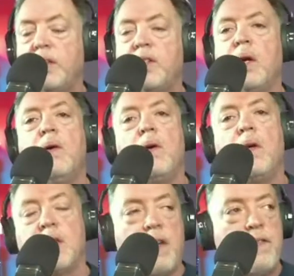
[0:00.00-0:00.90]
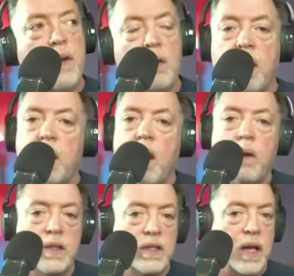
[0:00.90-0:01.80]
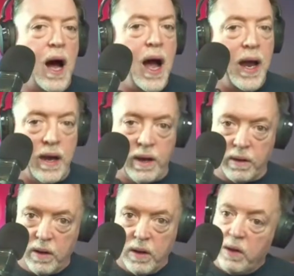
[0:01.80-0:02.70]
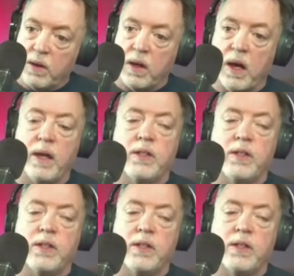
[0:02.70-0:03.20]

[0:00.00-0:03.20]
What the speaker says: So, because I felt like I was dying, okay?